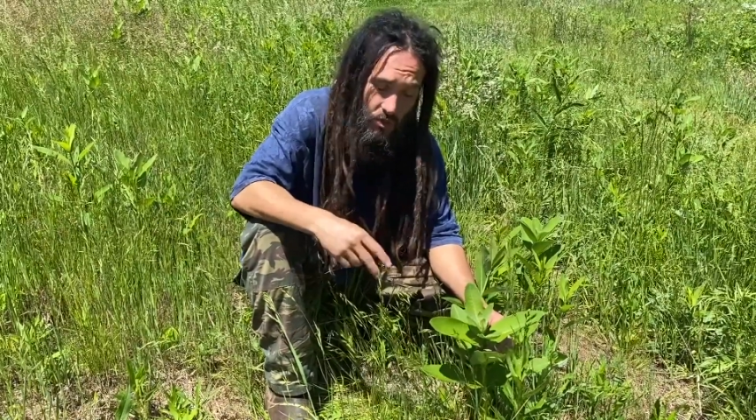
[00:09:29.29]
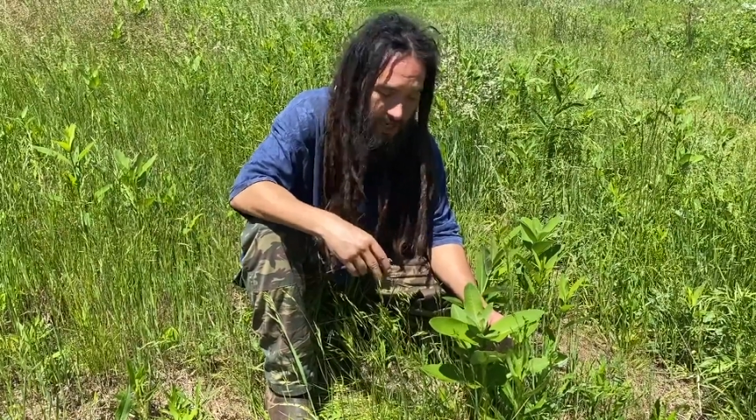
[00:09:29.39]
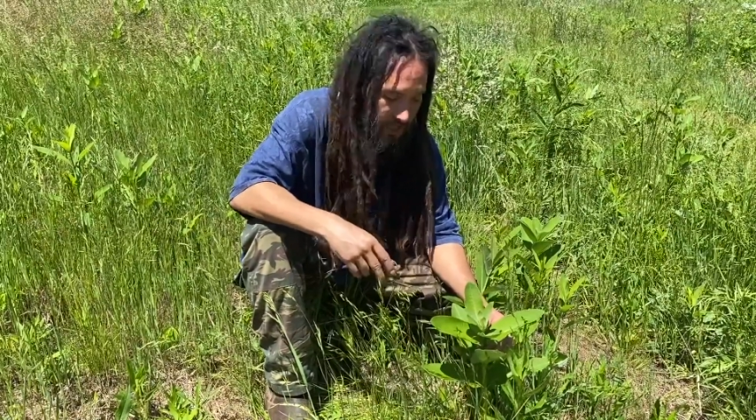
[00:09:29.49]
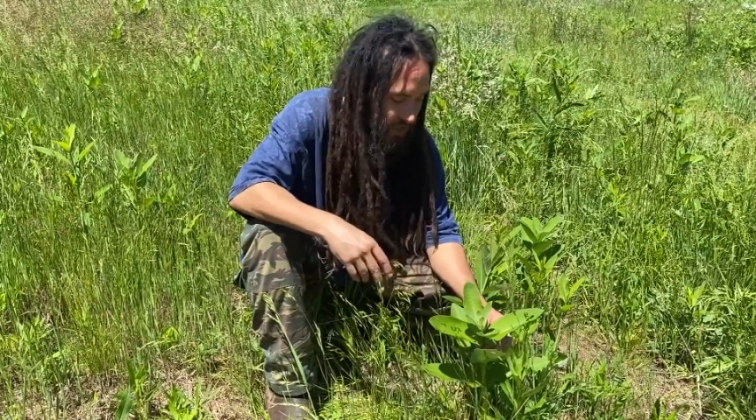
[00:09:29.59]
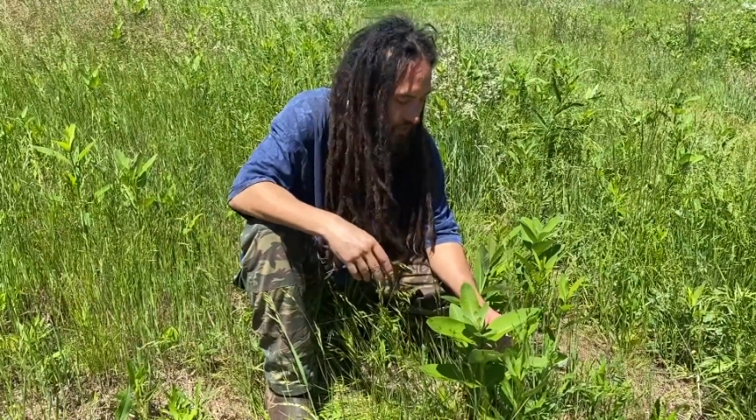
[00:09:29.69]

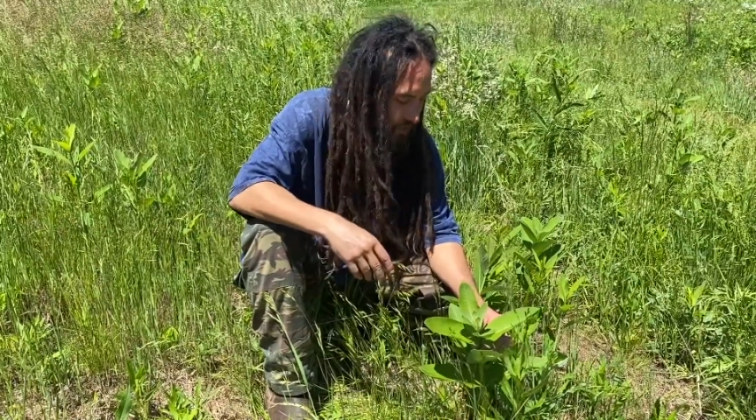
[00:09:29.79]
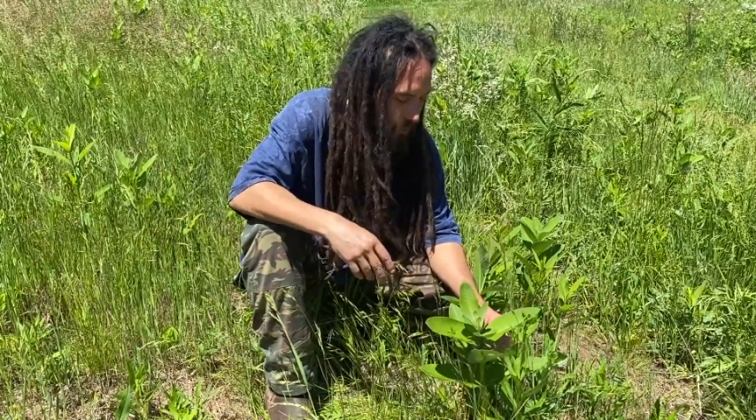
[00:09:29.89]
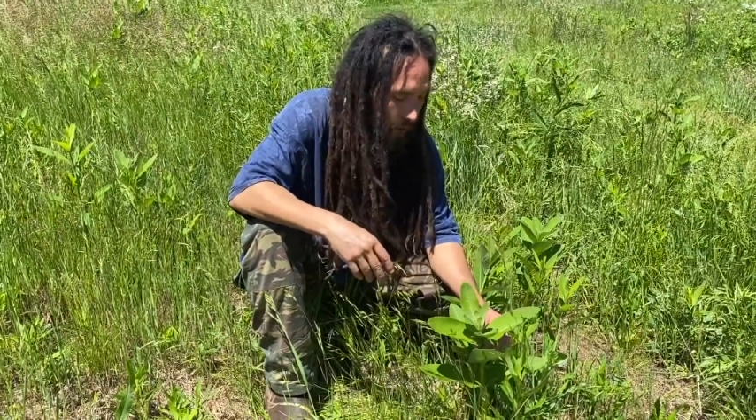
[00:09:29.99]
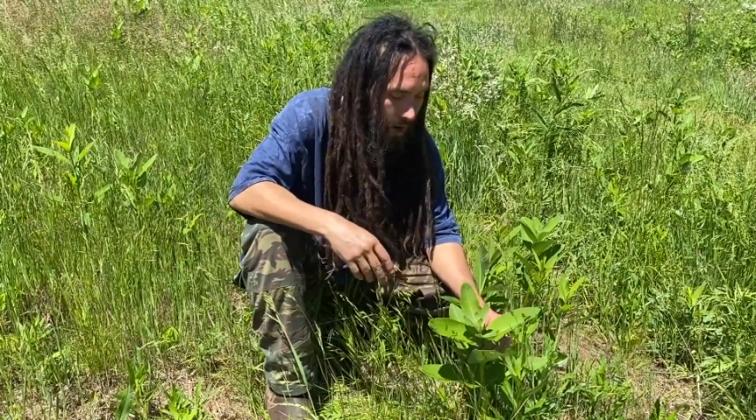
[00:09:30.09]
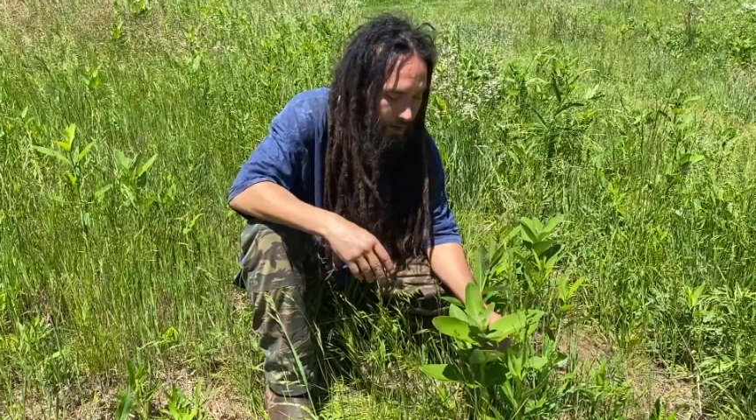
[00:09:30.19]
changes of
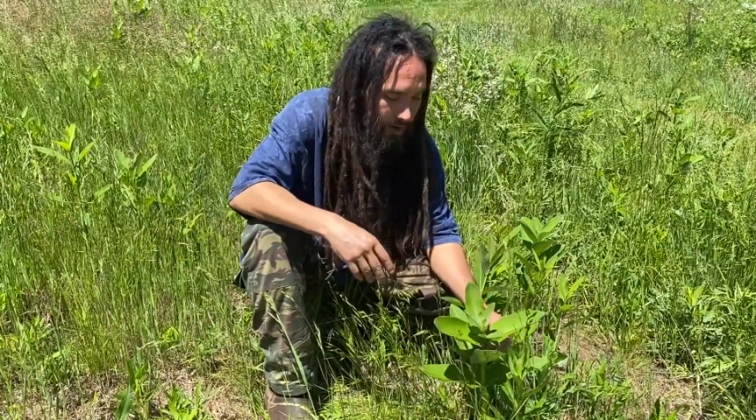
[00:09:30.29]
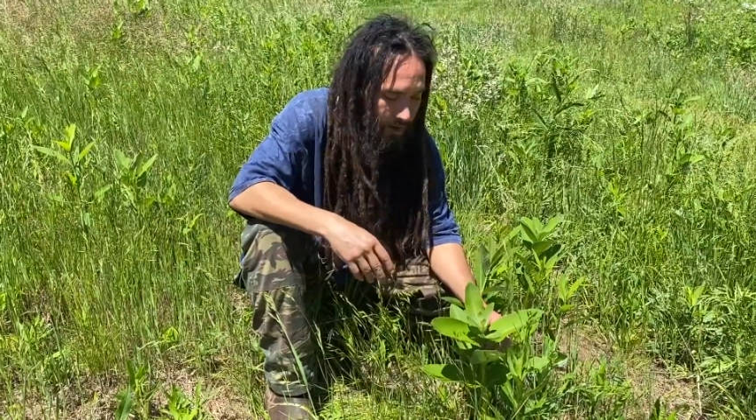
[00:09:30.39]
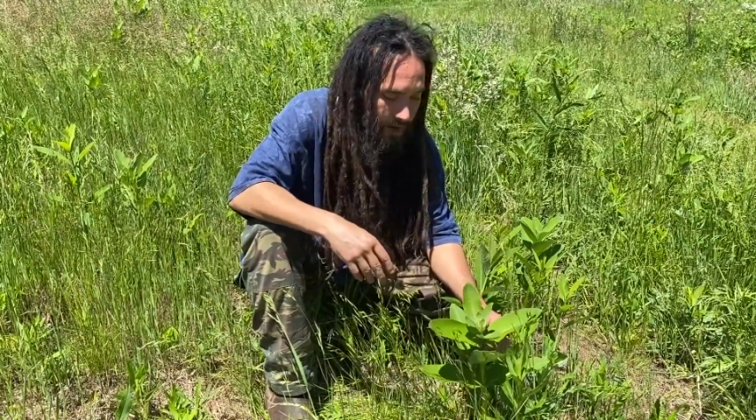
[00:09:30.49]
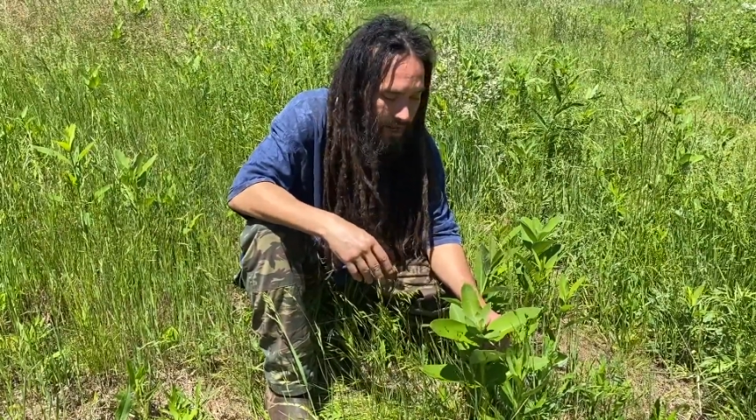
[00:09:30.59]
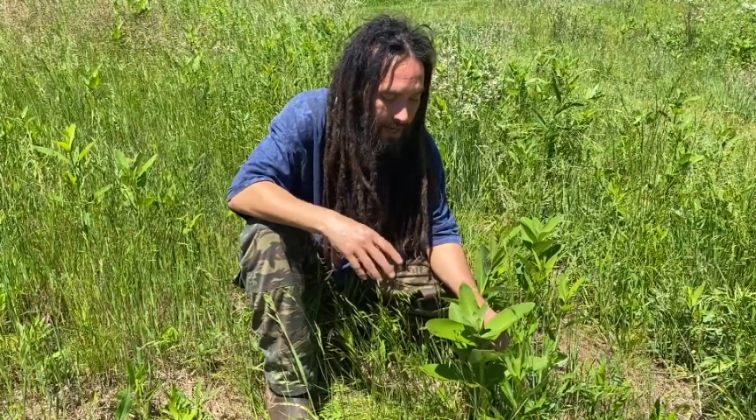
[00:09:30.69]

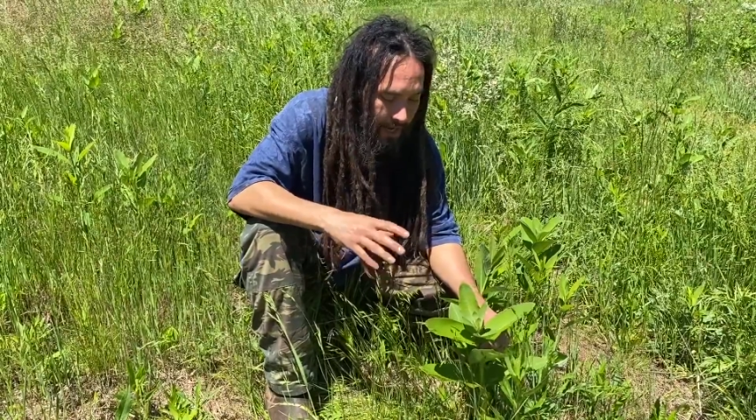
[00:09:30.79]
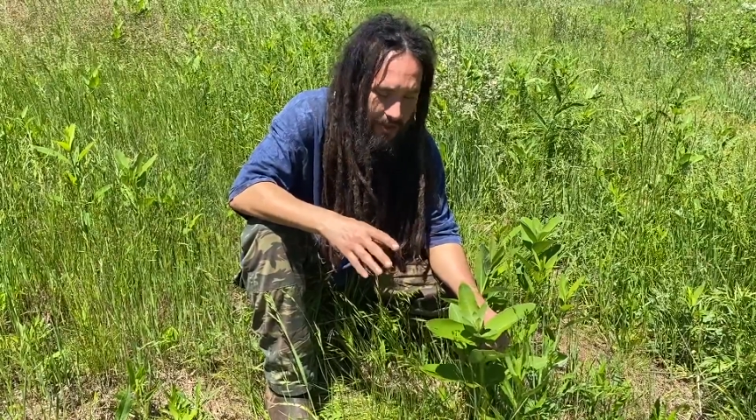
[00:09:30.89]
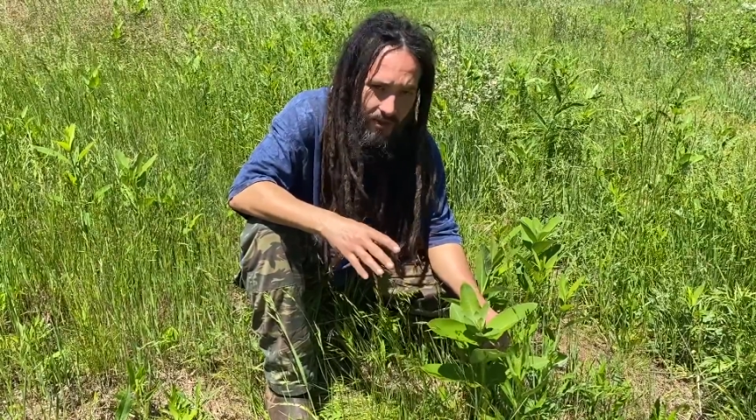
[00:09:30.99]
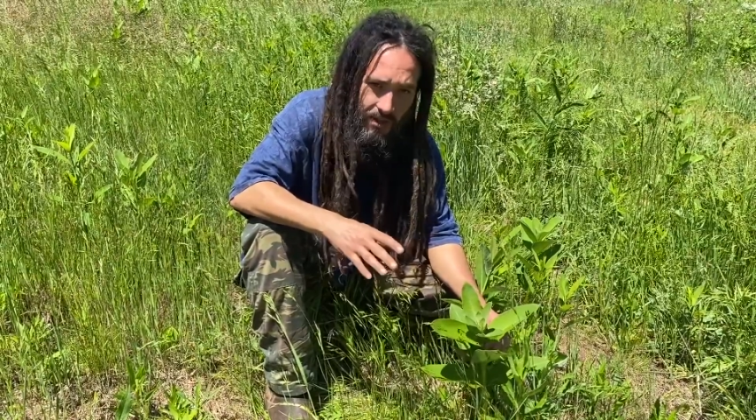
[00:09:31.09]
water. Another